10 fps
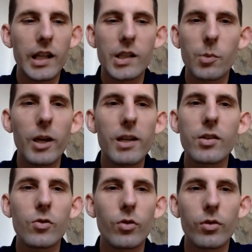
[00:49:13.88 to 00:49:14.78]
space
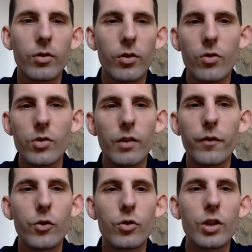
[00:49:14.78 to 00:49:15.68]
or those in
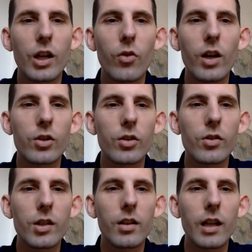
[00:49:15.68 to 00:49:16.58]
future generations,
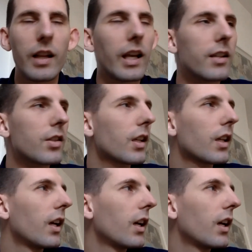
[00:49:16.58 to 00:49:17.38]
and that's